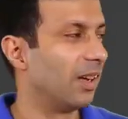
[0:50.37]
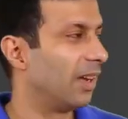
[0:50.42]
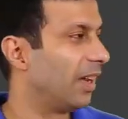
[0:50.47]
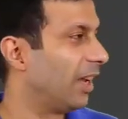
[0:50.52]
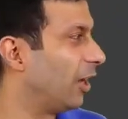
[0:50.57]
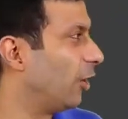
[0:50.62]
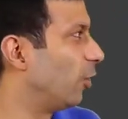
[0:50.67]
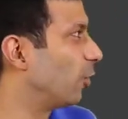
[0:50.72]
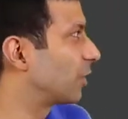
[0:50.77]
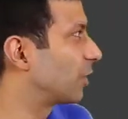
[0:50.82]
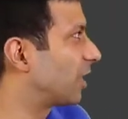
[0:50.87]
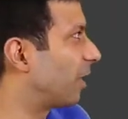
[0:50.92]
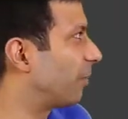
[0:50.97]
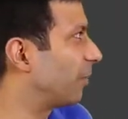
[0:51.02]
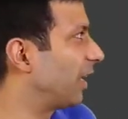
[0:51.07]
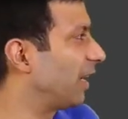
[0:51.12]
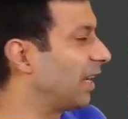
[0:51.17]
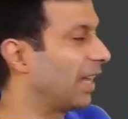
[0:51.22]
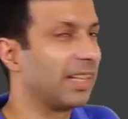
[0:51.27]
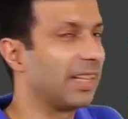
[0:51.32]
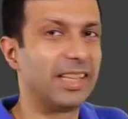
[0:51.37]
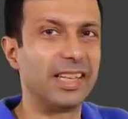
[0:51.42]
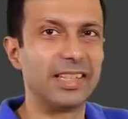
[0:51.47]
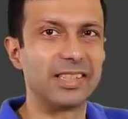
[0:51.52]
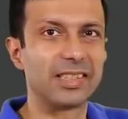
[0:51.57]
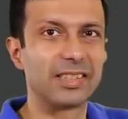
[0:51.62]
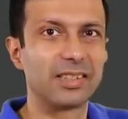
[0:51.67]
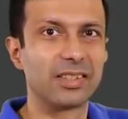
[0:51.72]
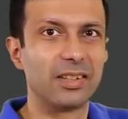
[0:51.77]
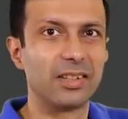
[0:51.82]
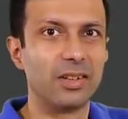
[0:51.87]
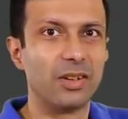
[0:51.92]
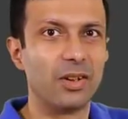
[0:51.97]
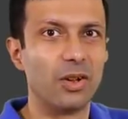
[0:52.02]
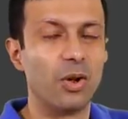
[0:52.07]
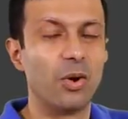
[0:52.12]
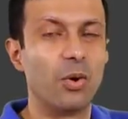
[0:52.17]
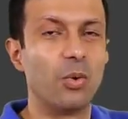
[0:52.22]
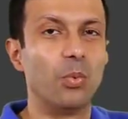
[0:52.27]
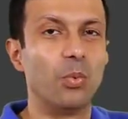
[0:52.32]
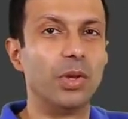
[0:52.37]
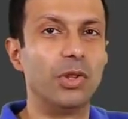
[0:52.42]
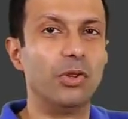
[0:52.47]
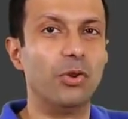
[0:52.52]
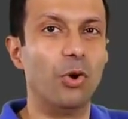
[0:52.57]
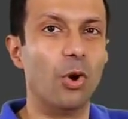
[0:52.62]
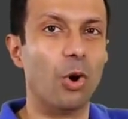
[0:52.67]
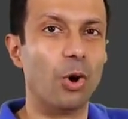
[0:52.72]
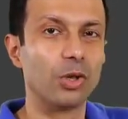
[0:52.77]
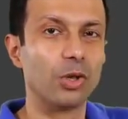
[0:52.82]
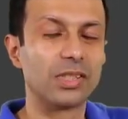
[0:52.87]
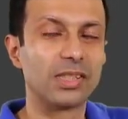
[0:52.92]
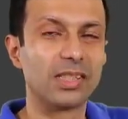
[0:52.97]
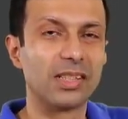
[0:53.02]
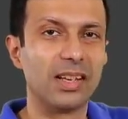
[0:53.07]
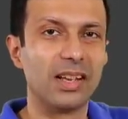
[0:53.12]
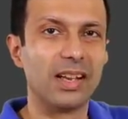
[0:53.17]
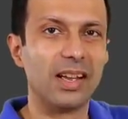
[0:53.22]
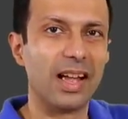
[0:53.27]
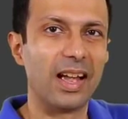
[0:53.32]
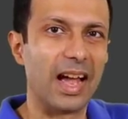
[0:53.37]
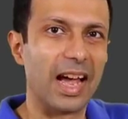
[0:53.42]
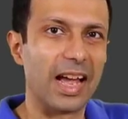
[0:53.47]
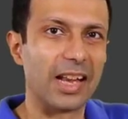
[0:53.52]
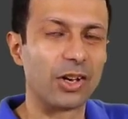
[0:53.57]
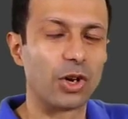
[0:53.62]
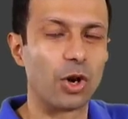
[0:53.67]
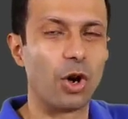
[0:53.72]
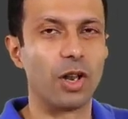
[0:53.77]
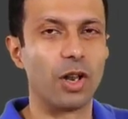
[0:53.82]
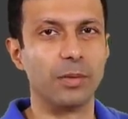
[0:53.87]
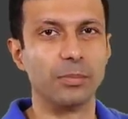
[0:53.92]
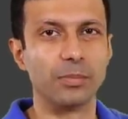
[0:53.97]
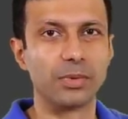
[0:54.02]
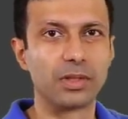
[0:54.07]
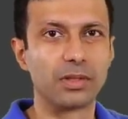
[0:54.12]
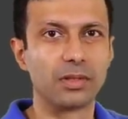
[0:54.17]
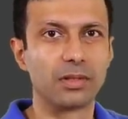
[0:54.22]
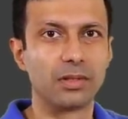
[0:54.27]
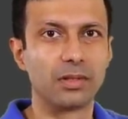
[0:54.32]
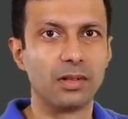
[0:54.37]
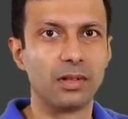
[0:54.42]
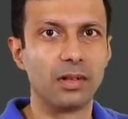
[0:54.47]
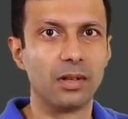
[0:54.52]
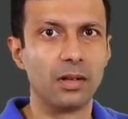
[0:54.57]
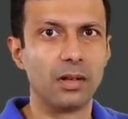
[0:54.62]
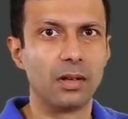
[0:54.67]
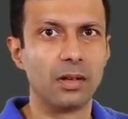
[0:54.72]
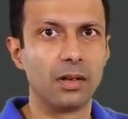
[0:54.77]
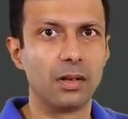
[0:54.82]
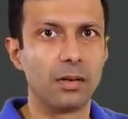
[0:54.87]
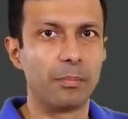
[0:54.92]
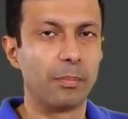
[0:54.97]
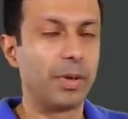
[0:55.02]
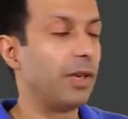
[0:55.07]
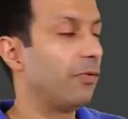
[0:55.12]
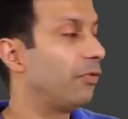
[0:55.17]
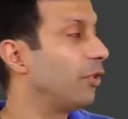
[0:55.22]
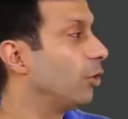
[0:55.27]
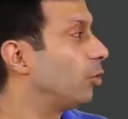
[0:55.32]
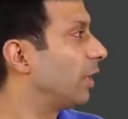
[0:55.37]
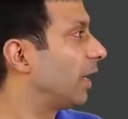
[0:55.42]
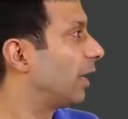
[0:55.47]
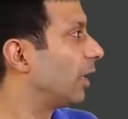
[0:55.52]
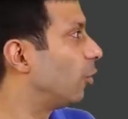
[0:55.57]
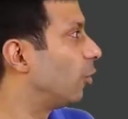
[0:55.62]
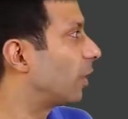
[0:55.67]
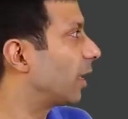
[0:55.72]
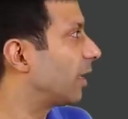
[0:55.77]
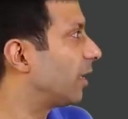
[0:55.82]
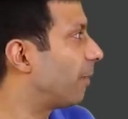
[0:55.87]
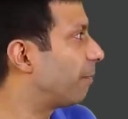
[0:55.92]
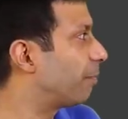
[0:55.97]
it looks something like this, with rows and columns. But if you take a look at our